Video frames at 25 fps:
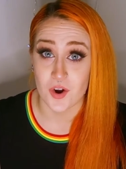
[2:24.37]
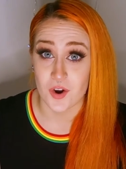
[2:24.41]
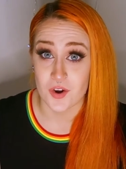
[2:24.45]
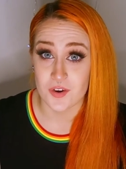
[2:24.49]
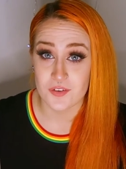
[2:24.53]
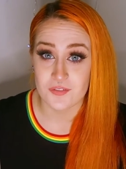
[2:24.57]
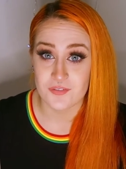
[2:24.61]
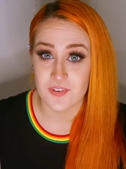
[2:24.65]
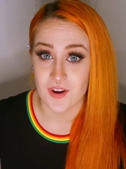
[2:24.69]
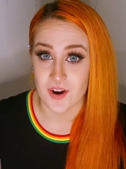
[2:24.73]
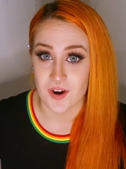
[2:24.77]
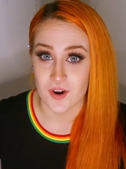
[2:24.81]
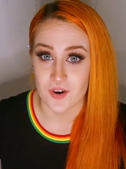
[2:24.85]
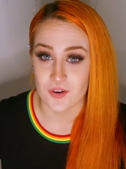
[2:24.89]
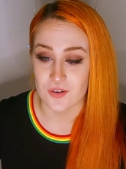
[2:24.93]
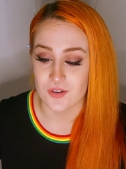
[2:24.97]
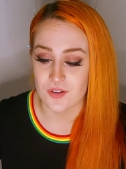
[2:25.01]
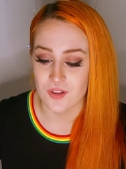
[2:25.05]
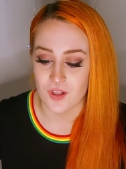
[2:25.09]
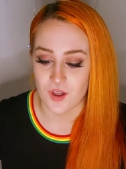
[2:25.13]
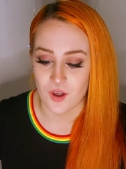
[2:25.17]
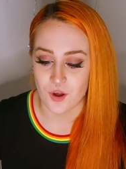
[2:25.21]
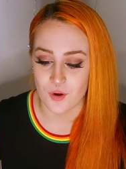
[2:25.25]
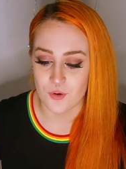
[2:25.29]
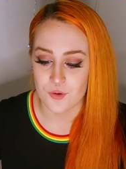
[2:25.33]
Colin
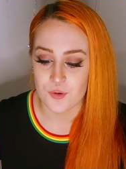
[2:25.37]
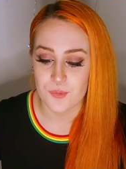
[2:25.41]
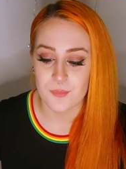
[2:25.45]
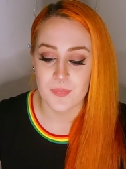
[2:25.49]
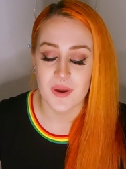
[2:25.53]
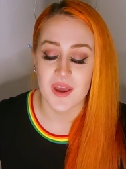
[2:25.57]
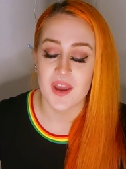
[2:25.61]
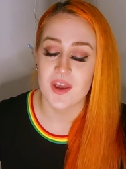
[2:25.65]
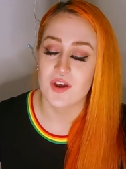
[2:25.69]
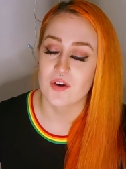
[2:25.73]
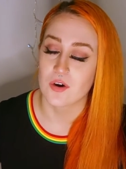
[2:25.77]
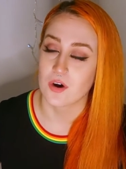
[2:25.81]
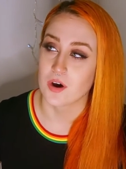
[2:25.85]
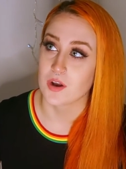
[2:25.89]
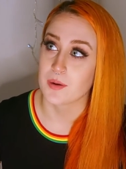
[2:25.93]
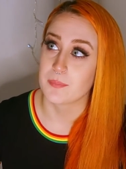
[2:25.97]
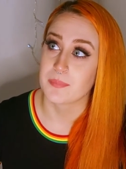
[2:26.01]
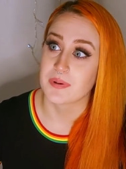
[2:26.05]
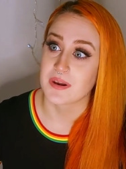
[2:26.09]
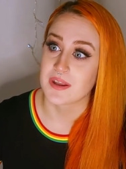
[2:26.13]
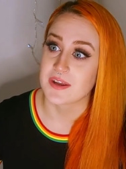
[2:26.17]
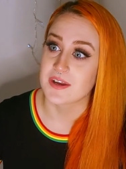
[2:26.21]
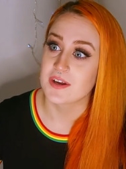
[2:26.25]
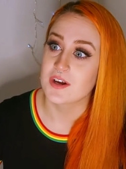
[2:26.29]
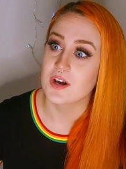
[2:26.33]
Farrell, oh my god,
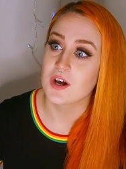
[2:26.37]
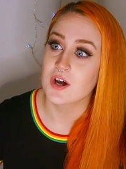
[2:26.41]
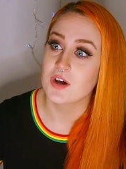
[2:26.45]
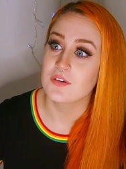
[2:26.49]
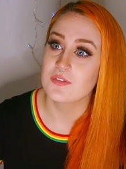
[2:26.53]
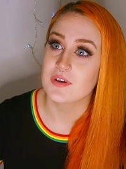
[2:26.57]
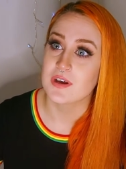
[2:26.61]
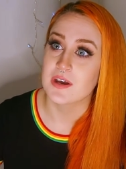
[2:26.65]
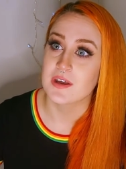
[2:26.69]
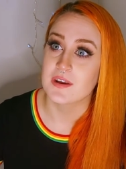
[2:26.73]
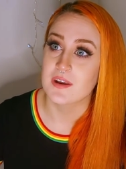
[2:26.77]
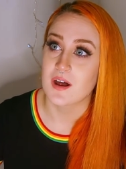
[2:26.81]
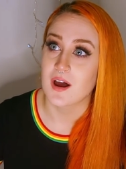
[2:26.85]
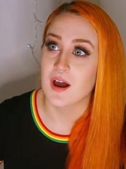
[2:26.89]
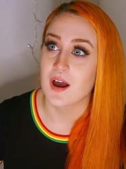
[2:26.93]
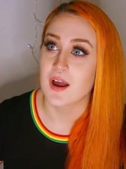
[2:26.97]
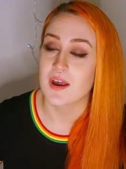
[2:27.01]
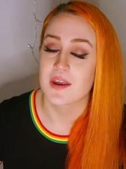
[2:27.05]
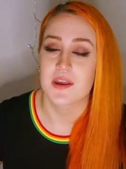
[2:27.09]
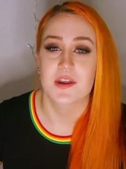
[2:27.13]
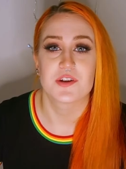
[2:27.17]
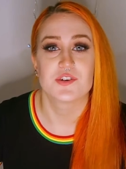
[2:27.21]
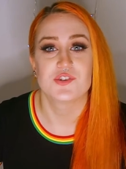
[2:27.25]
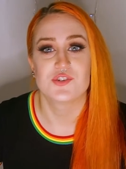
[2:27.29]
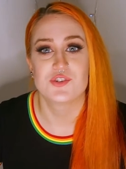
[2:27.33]
blink of an eye
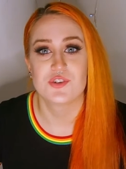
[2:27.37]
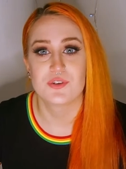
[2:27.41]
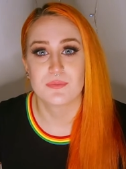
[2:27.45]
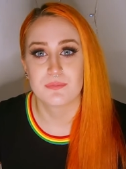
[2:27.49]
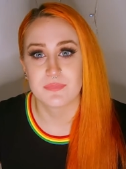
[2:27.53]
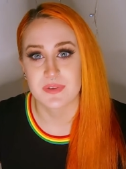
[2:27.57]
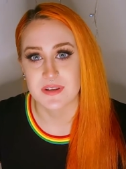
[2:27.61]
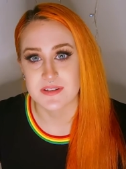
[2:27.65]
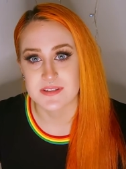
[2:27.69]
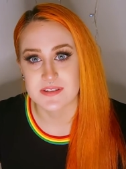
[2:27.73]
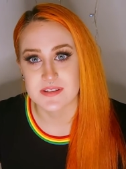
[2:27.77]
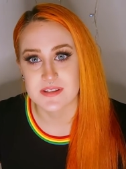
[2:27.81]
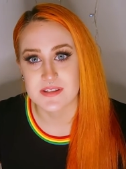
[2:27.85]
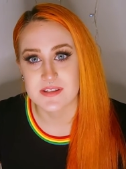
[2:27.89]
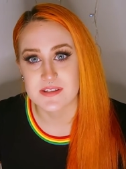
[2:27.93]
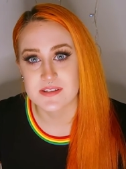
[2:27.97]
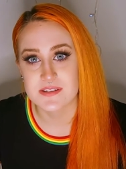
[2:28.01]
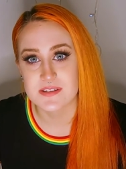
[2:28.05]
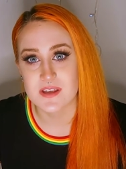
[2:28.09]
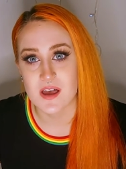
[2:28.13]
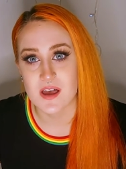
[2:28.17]
and you miss his